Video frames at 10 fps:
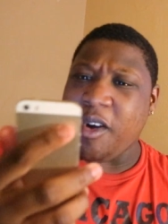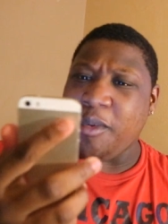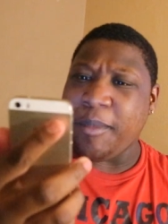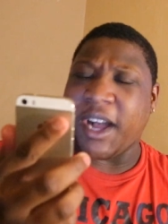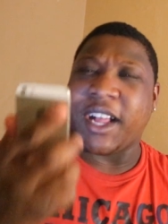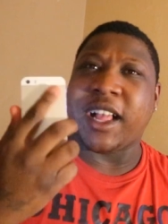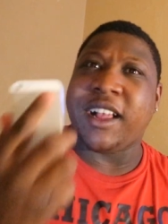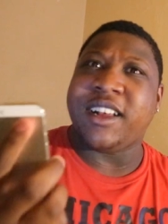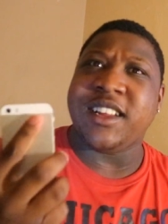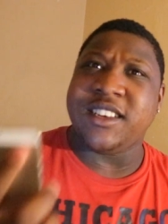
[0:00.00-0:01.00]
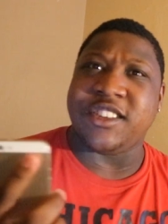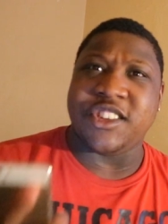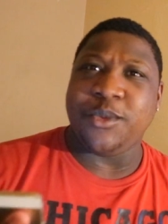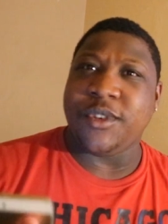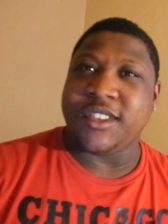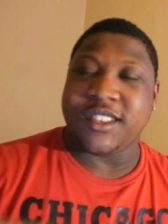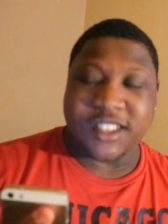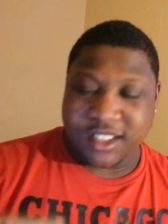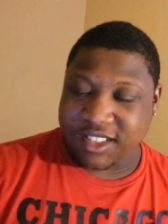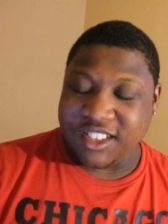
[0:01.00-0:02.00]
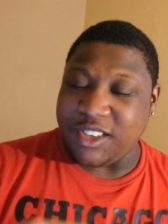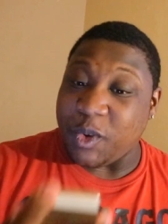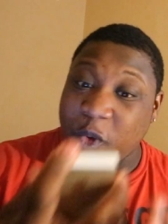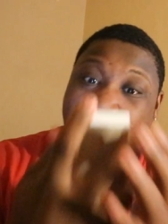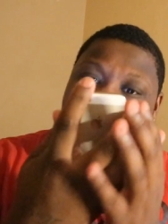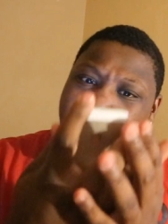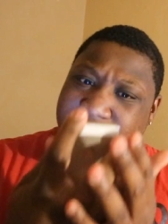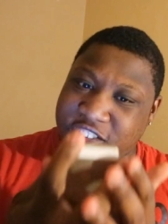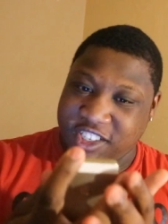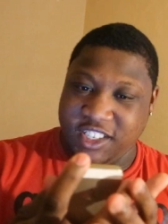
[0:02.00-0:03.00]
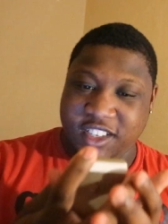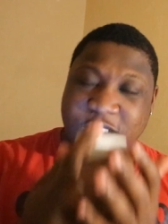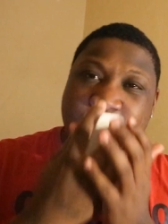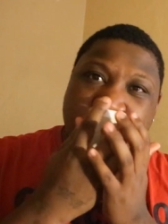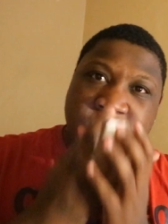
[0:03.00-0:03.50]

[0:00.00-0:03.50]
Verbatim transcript: oh my goodness, she was gorgeous.